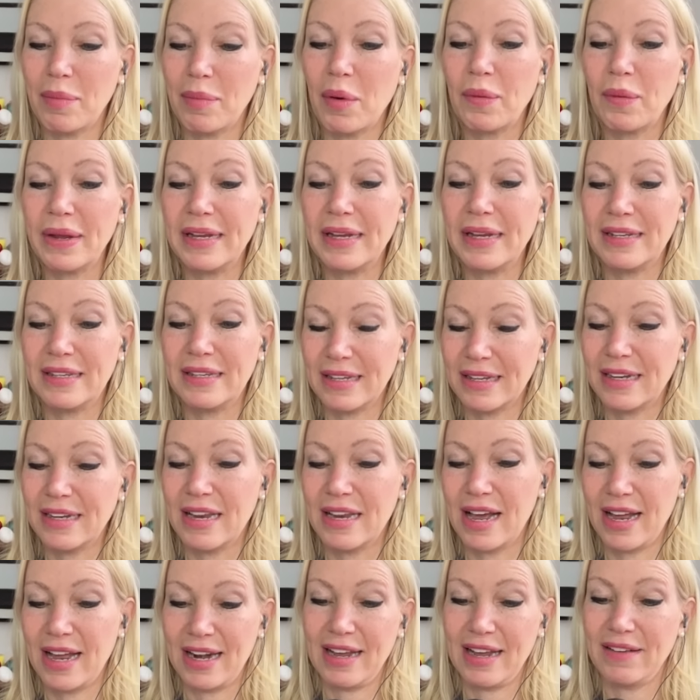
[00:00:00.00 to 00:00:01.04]
but we did
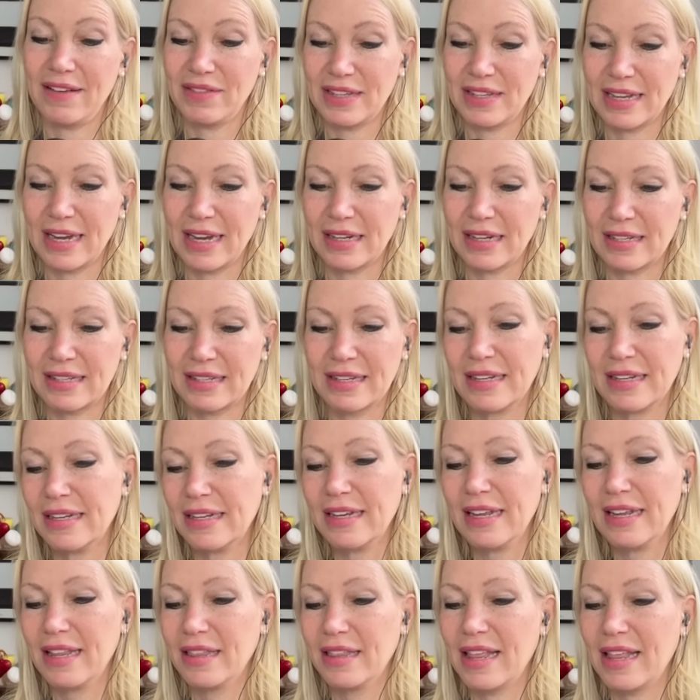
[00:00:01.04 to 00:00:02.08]
not have sex.
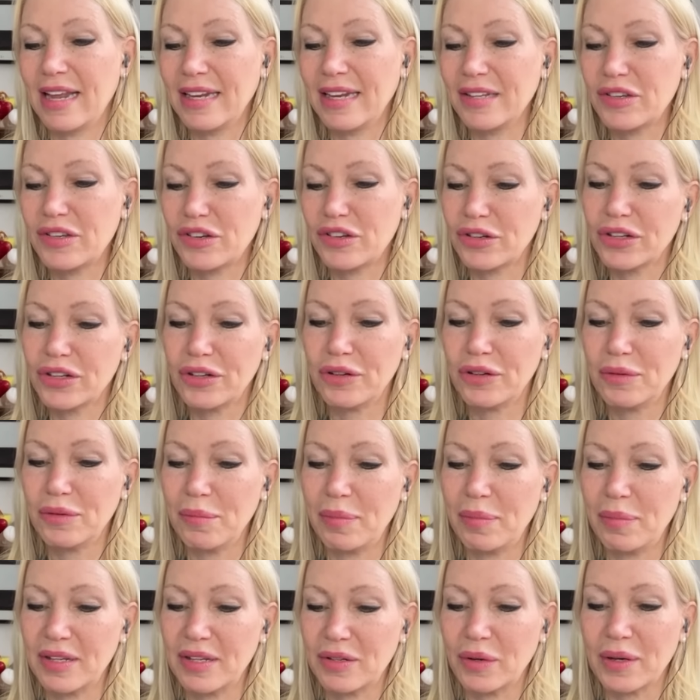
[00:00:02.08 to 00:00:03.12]
That is true,
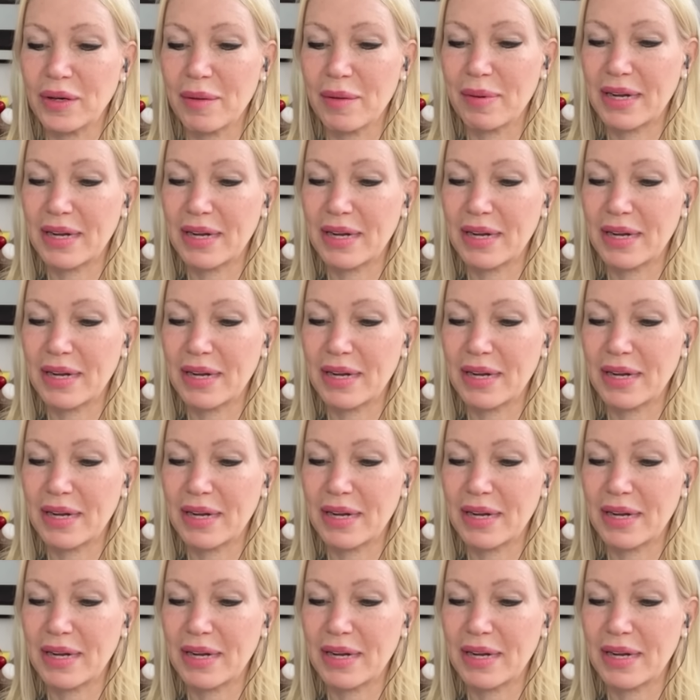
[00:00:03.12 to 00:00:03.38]
but it's only